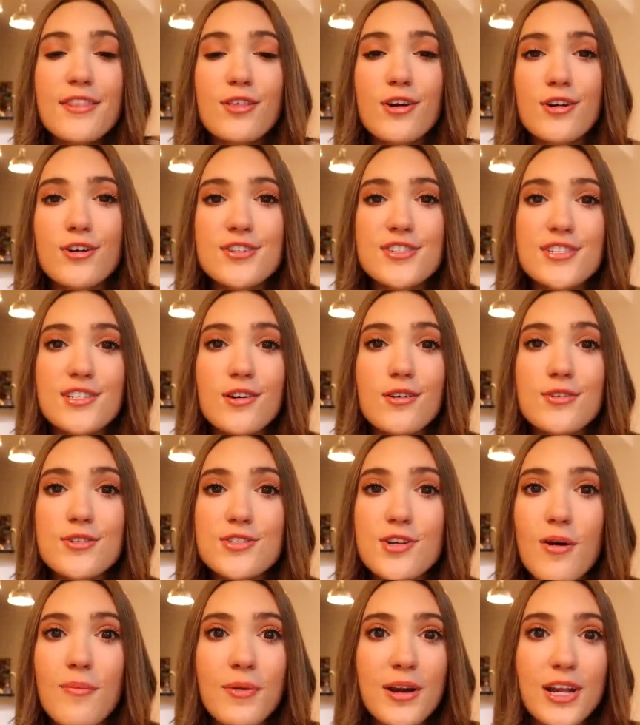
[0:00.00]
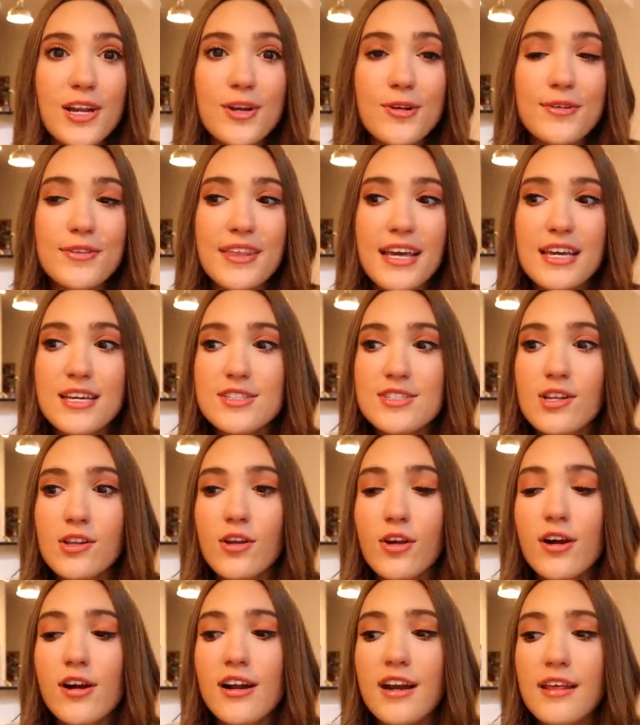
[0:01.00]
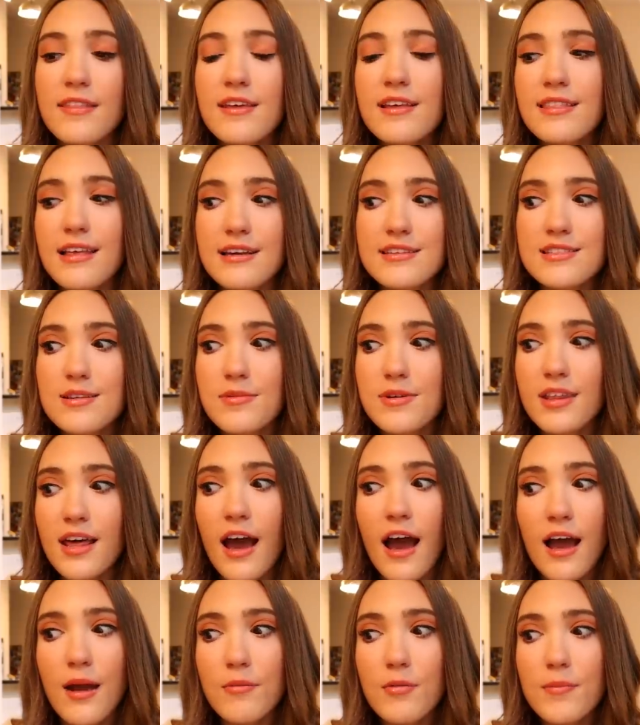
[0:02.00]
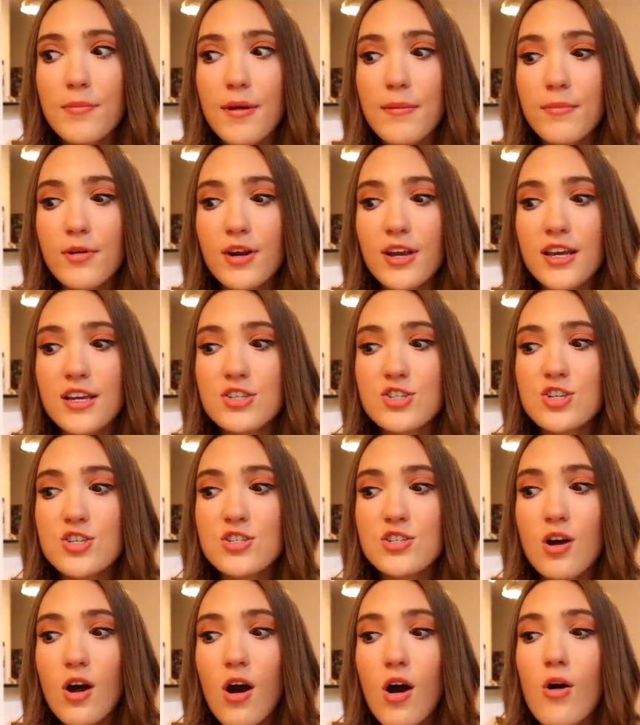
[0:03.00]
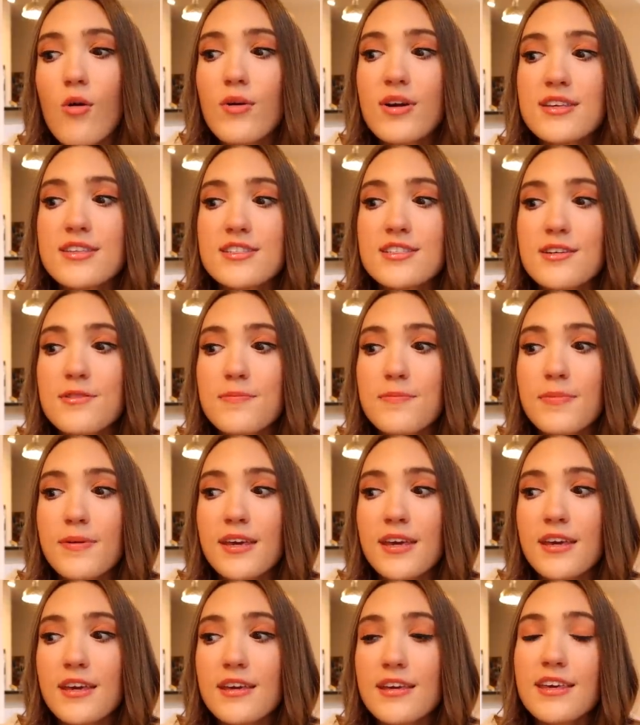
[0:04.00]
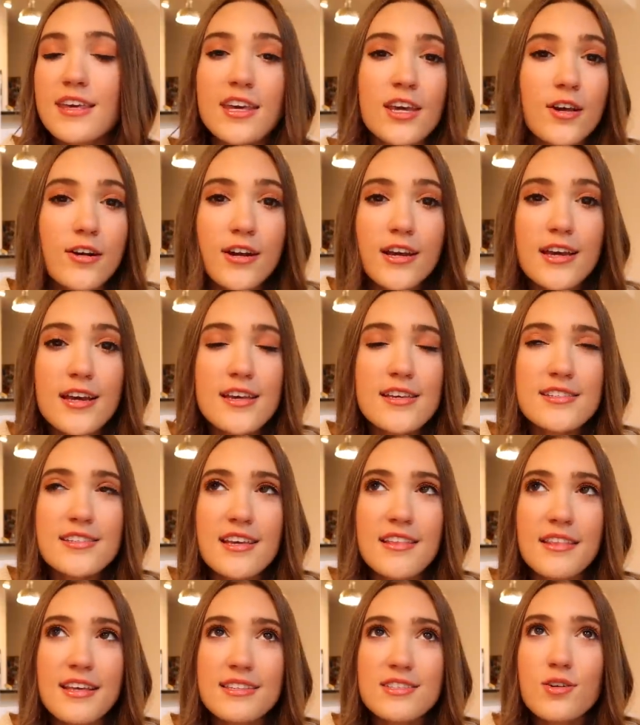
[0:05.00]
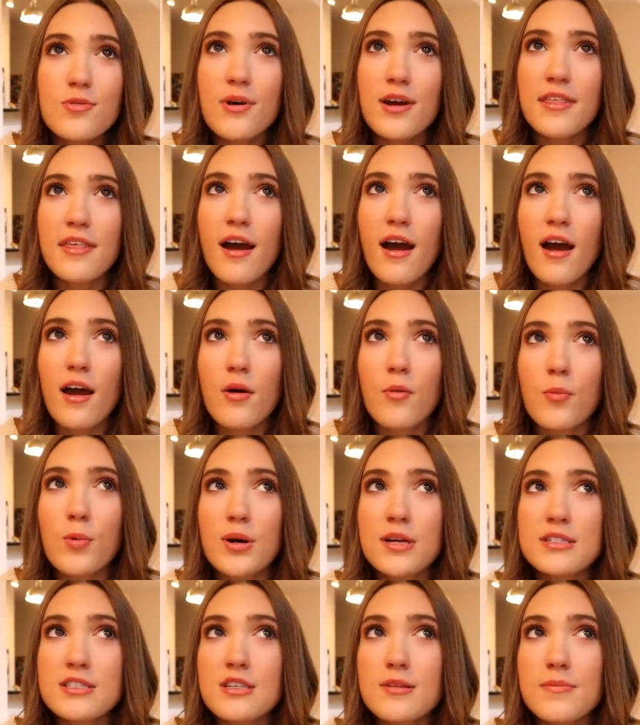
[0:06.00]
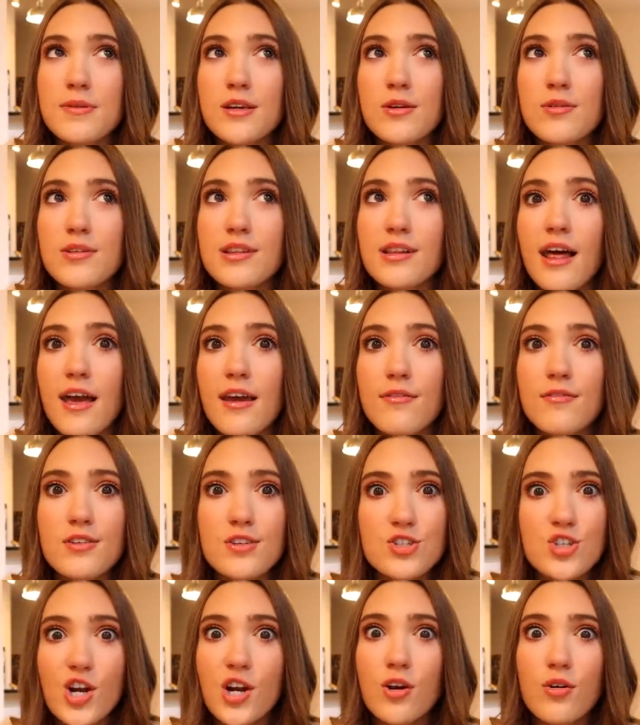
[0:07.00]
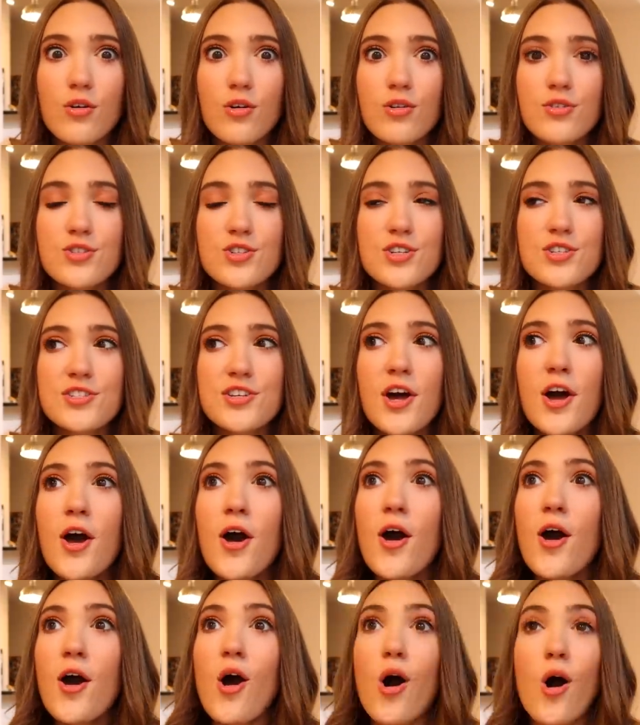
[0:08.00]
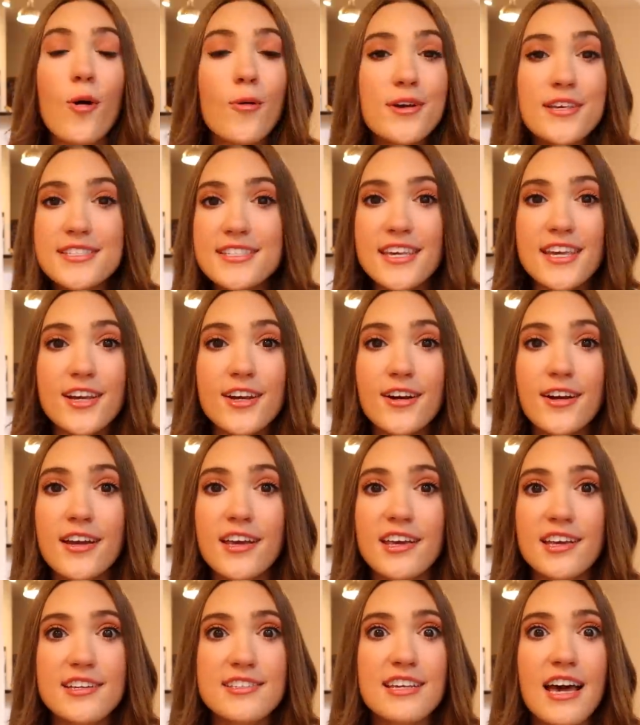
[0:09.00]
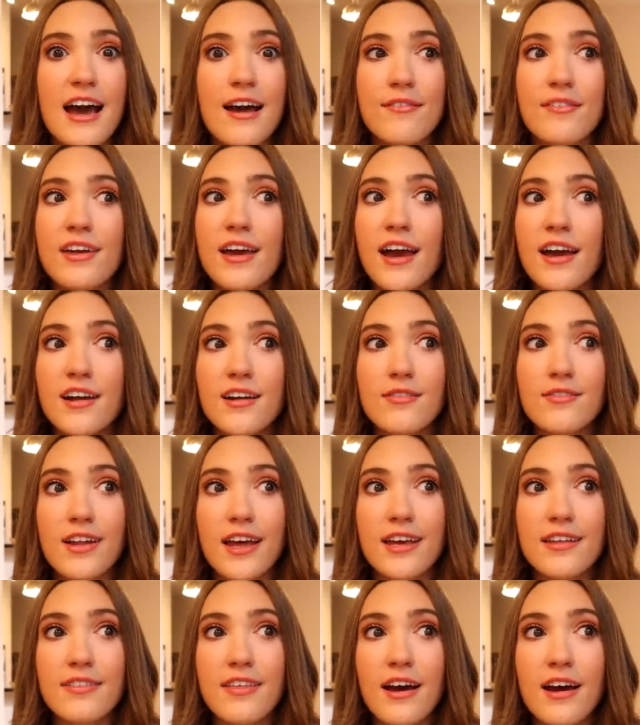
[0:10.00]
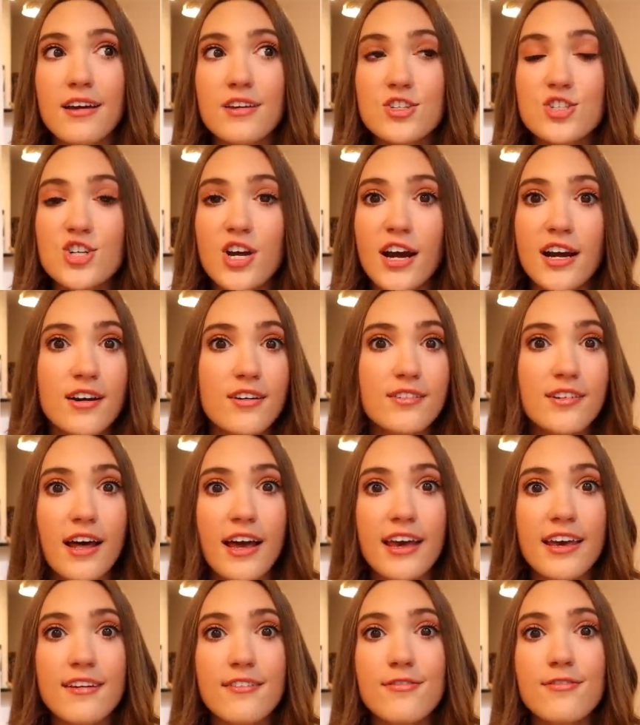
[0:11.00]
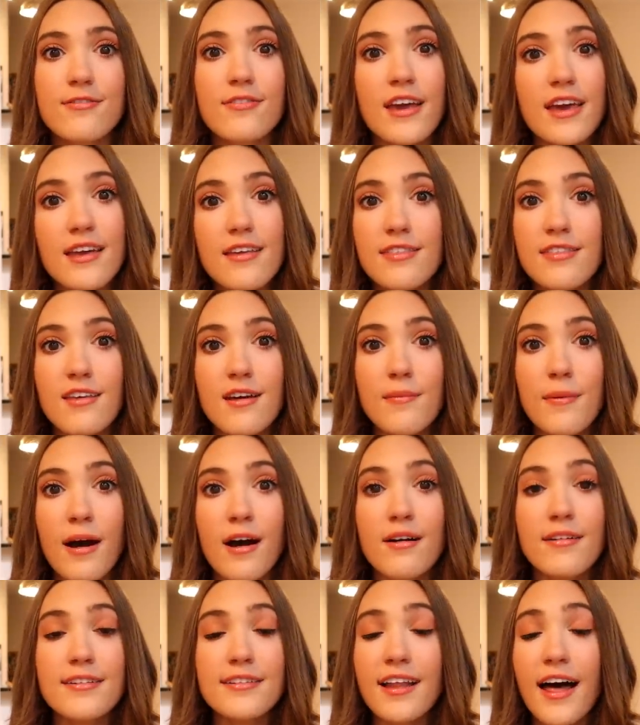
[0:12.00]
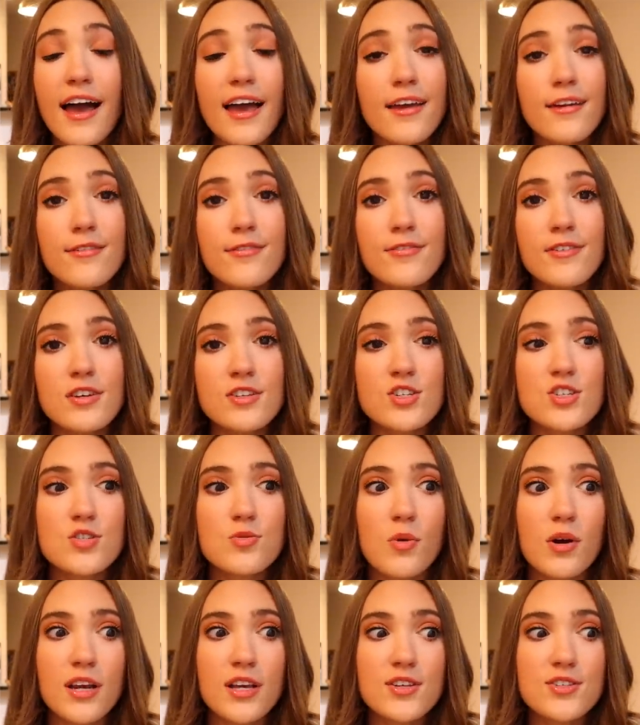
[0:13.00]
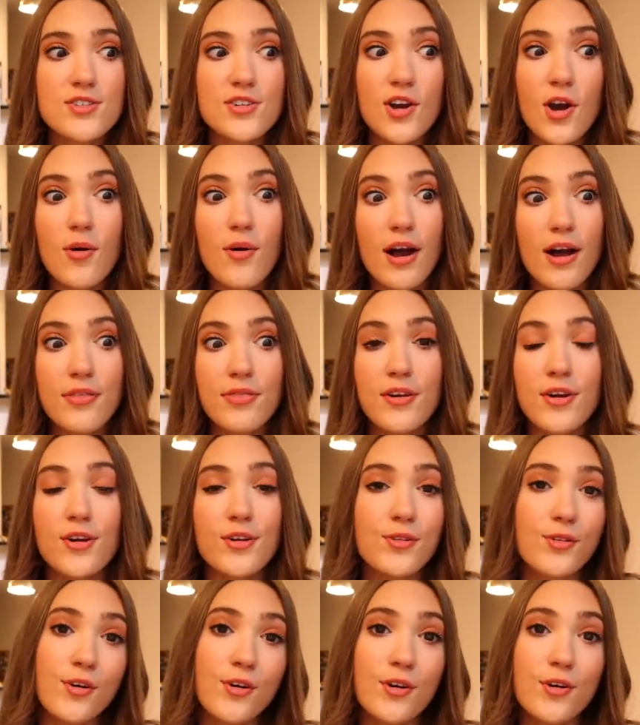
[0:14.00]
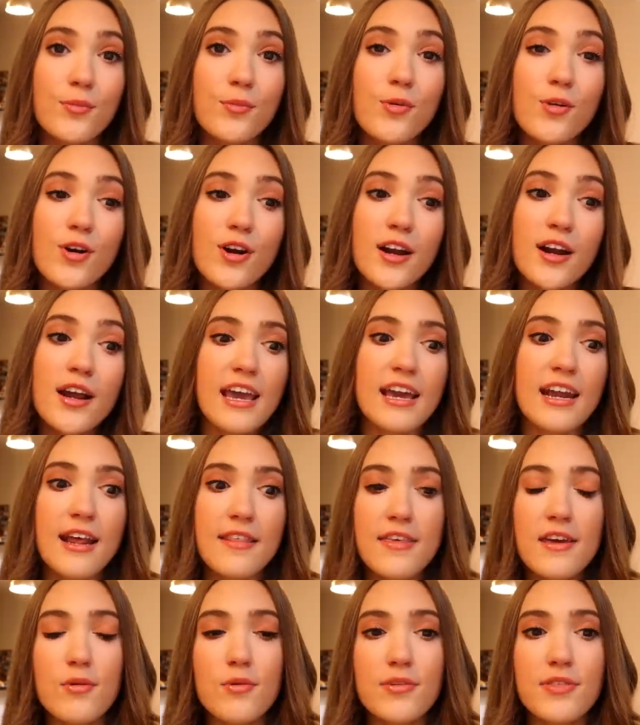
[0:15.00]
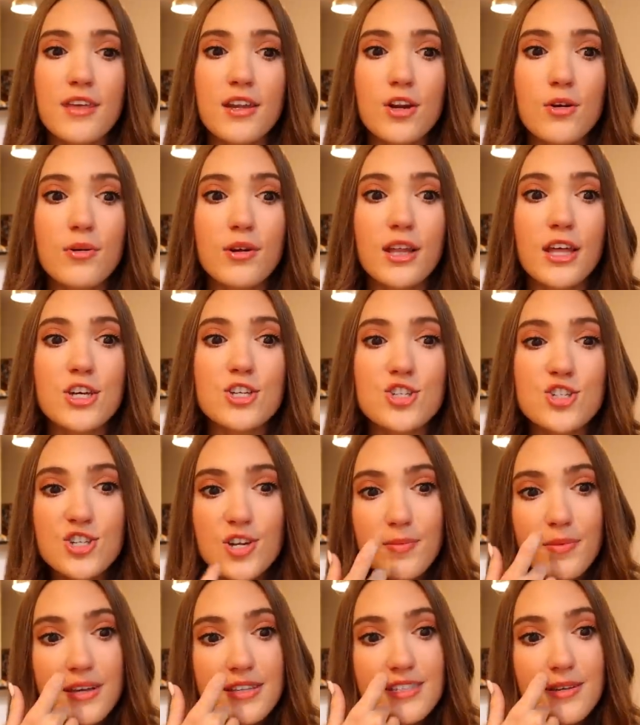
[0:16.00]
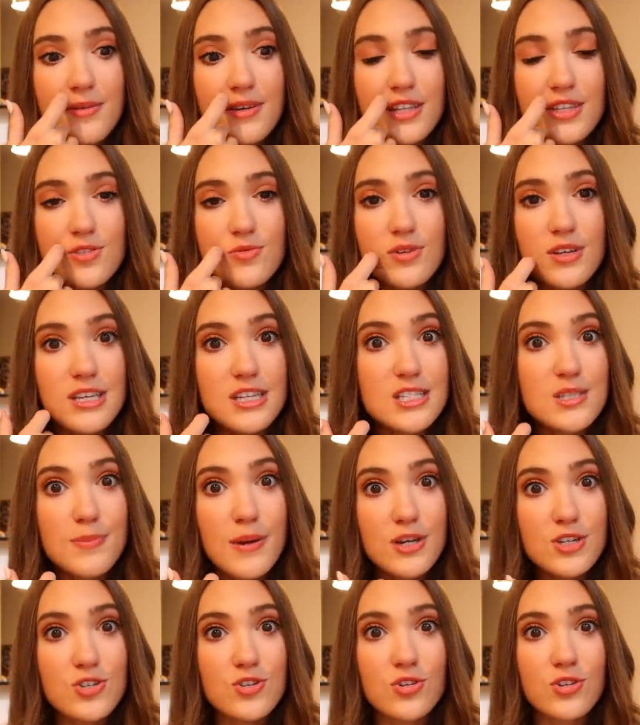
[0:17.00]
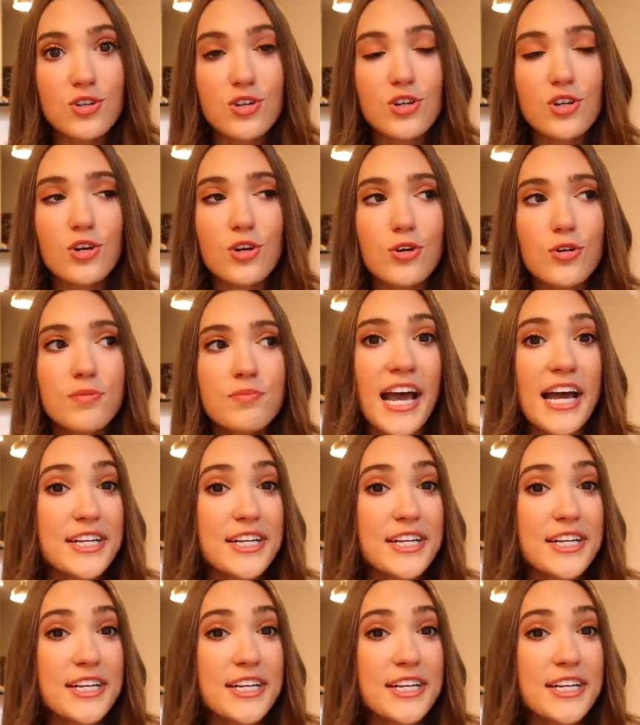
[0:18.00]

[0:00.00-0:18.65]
there are still so many new things to learn. I think that's something that I'm remembering is just always to be curious. And that's a way that I want to be with life in general, just always curious, having kind of like that childlike faith about life and just wanting to go out there and learn more. And I think within your relationship, that's something that's really special to do.